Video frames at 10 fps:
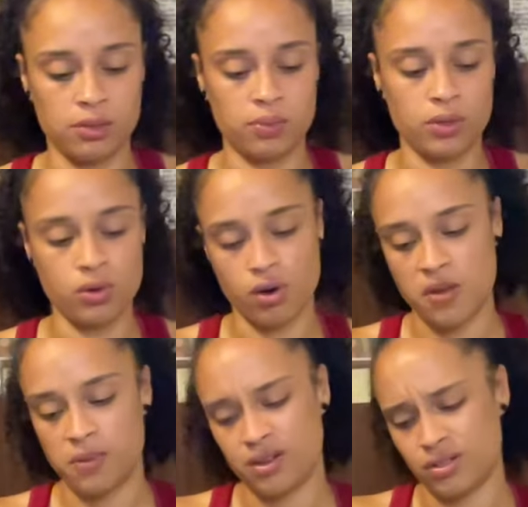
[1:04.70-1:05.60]

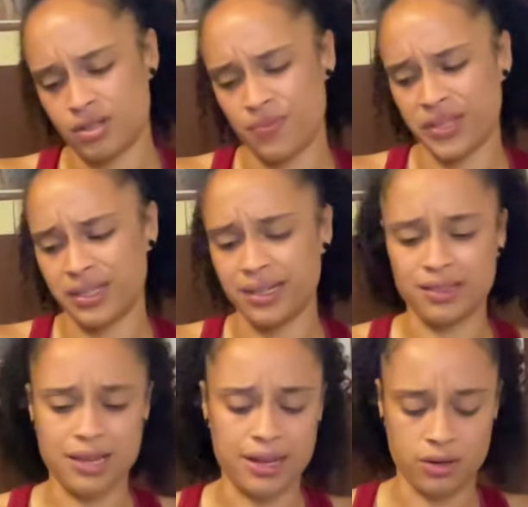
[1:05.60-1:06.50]
programming or something like
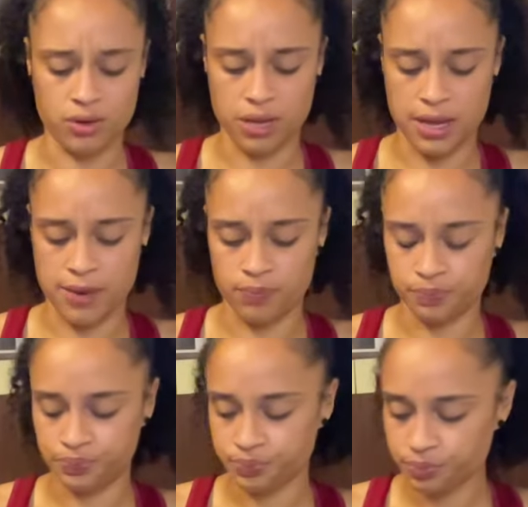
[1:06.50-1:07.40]
that, okay?
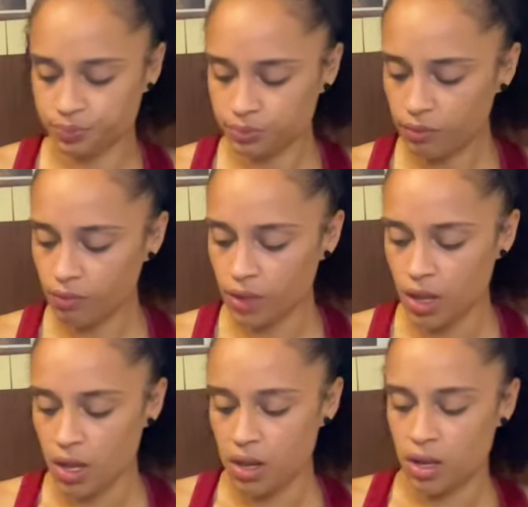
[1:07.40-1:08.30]

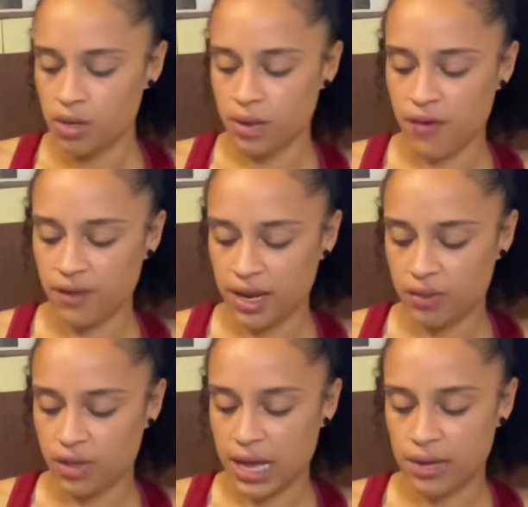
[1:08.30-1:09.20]
You have 8th
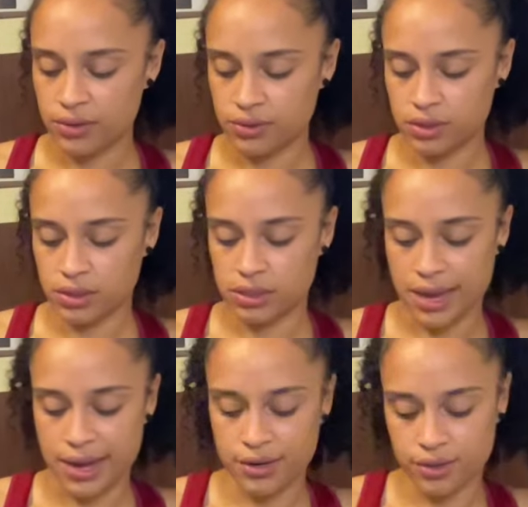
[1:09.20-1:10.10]
house,
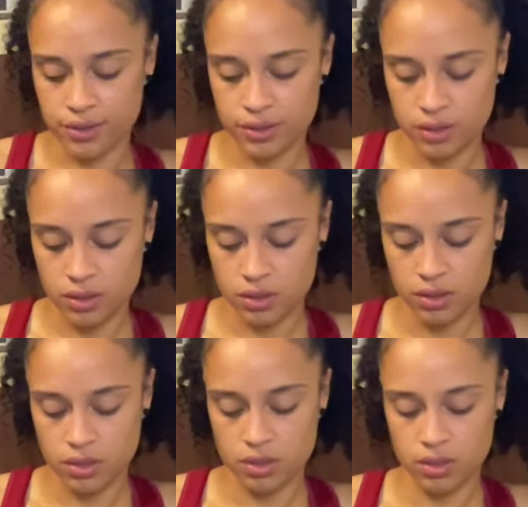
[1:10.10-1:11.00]
Saturn,
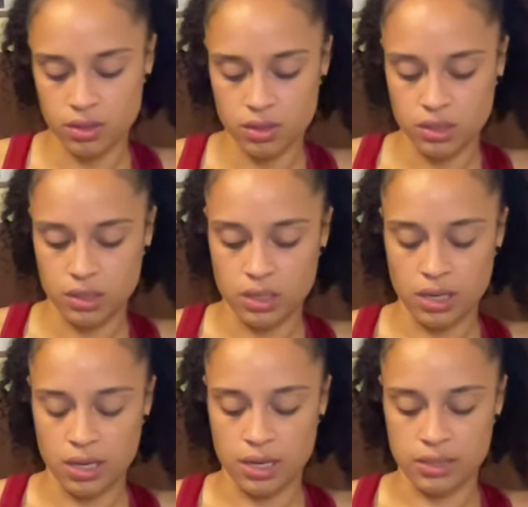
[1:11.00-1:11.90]

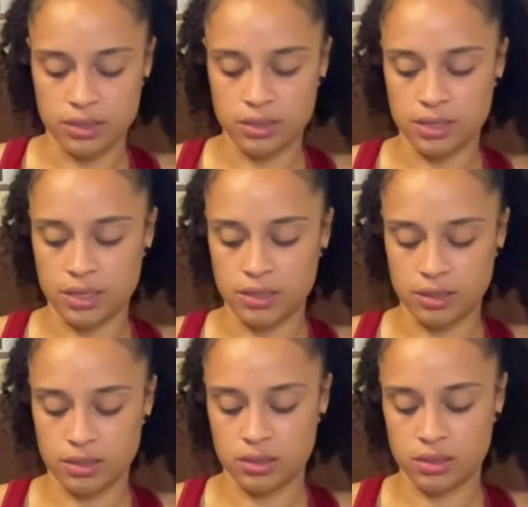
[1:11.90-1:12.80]
and
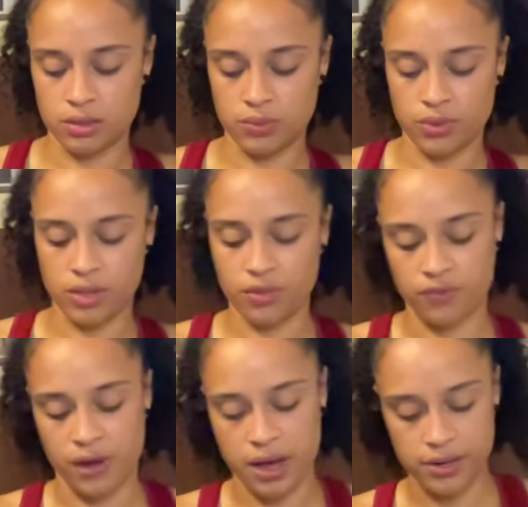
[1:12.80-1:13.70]
Descendant with
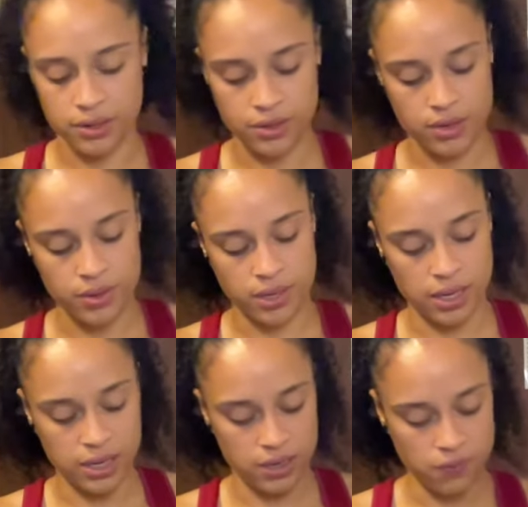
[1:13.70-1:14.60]
fire,
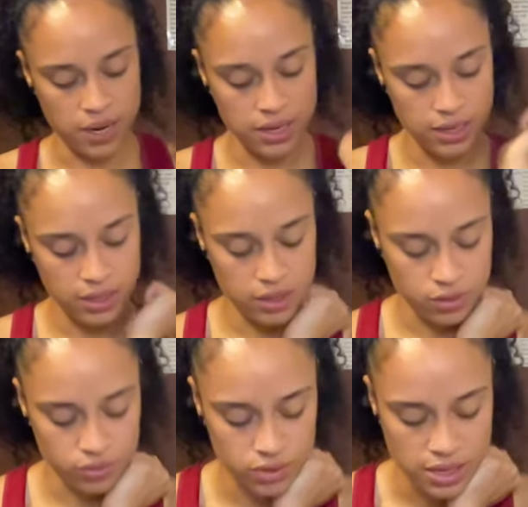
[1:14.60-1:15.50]
okay? Radiant,
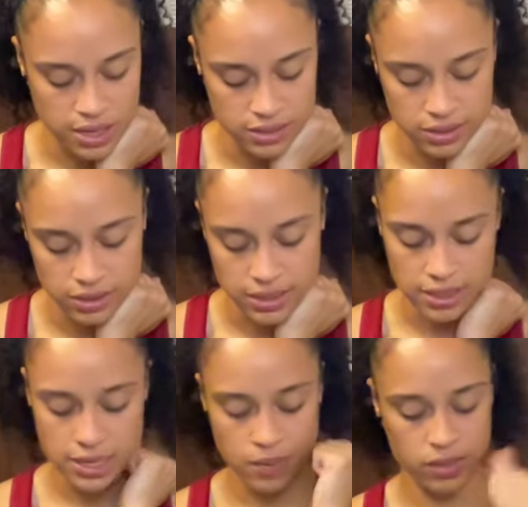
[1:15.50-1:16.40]
enthusiastic,
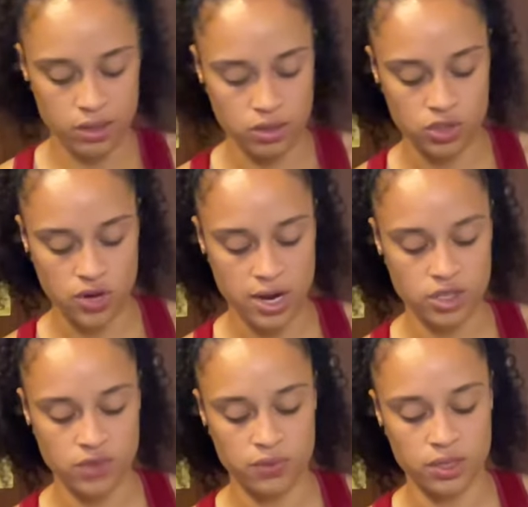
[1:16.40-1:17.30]
dynamic,
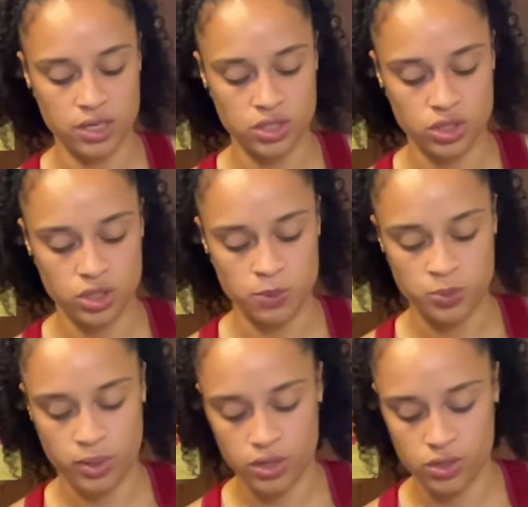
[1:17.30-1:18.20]
attraction, relationships,
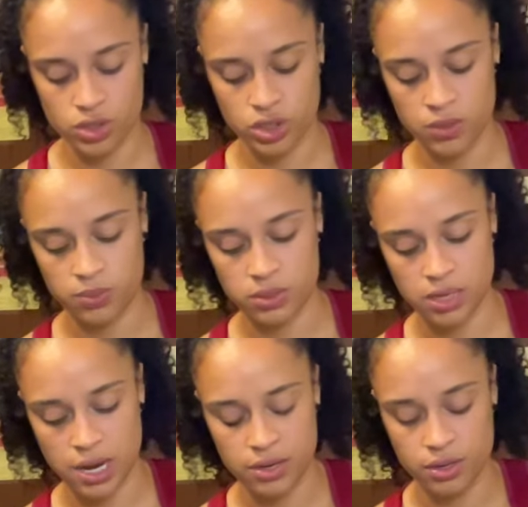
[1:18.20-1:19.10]
partnerships,
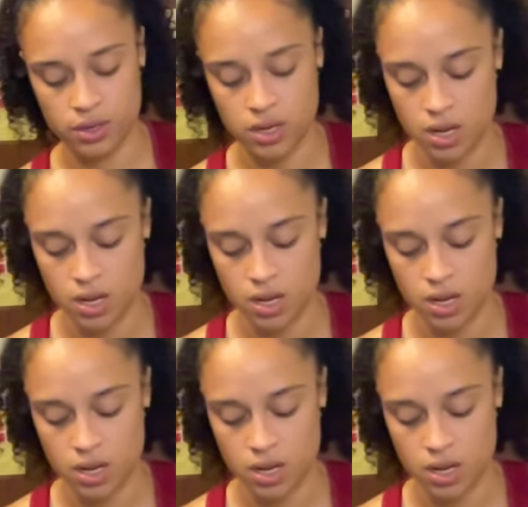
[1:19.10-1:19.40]
Saturn,